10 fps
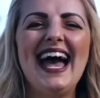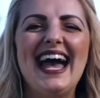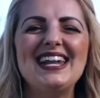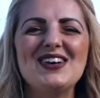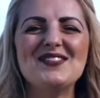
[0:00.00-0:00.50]

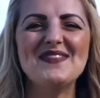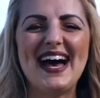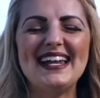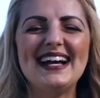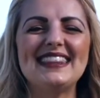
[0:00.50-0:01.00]
And no
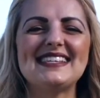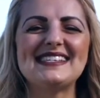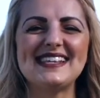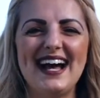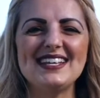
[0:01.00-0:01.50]
matter the
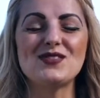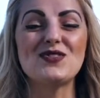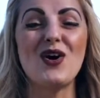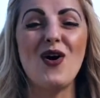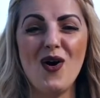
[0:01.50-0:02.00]
size of
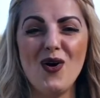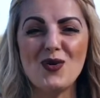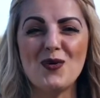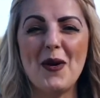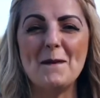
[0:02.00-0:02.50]
the
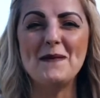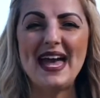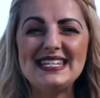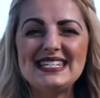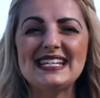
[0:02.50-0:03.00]
hole,
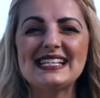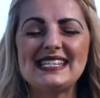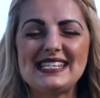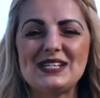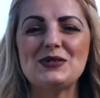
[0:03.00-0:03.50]
mending
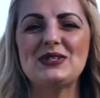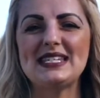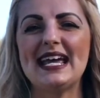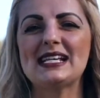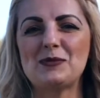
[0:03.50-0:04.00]
still
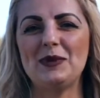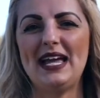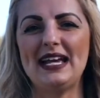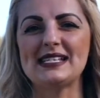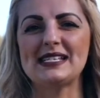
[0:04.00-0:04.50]
takes
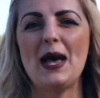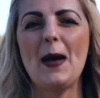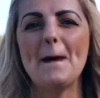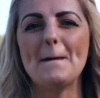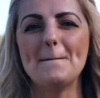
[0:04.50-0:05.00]
place
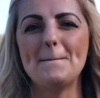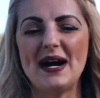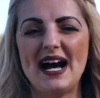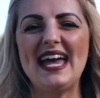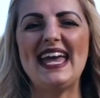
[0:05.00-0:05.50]

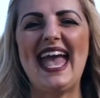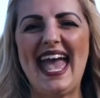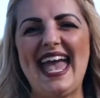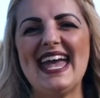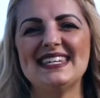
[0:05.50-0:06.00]
by
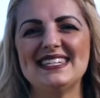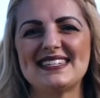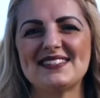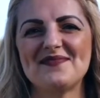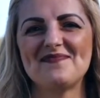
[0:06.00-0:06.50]
hand.
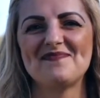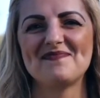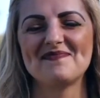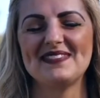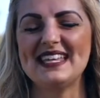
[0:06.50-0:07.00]

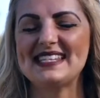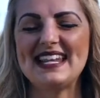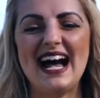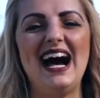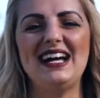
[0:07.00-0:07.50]
There's an
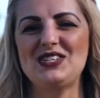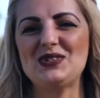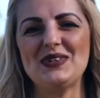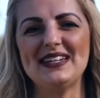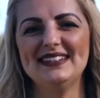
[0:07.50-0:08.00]
art
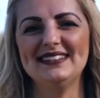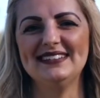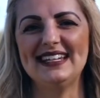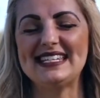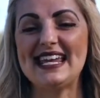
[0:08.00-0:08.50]
to it.
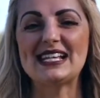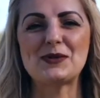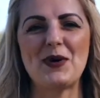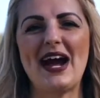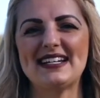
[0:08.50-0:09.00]
It takes
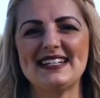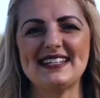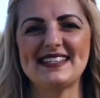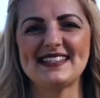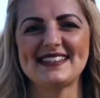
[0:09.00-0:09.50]

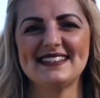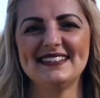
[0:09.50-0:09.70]
practice.